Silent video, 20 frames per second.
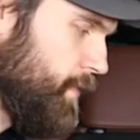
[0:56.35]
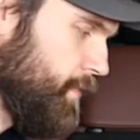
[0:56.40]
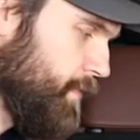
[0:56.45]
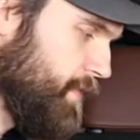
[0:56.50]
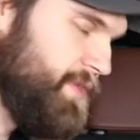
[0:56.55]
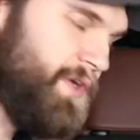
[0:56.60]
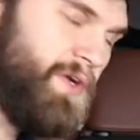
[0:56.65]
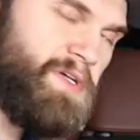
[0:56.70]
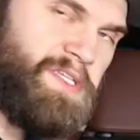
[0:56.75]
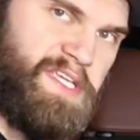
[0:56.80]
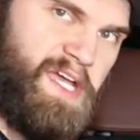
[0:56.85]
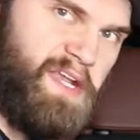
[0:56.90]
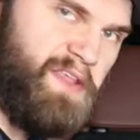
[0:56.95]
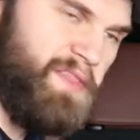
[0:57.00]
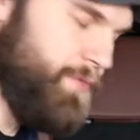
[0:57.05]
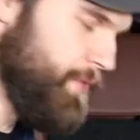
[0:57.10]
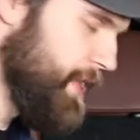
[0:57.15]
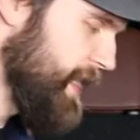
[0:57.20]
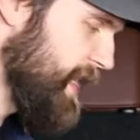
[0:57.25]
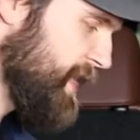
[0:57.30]
With those out of
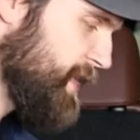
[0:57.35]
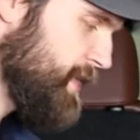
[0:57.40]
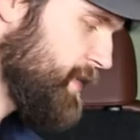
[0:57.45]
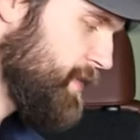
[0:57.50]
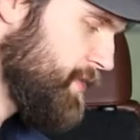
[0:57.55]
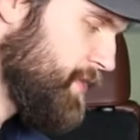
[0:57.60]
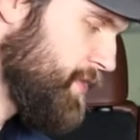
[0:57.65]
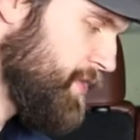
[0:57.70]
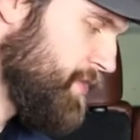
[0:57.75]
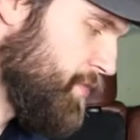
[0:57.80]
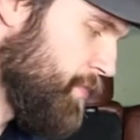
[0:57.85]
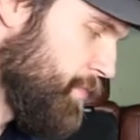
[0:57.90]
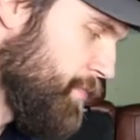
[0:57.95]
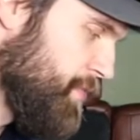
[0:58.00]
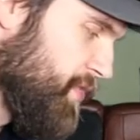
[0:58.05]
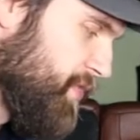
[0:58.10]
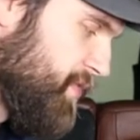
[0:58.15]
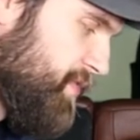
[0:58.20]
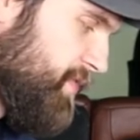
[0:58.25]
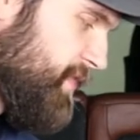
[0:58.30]
the way, you can
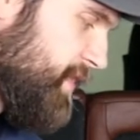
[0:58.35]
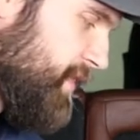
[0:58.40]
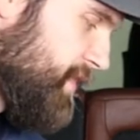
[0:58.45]
remove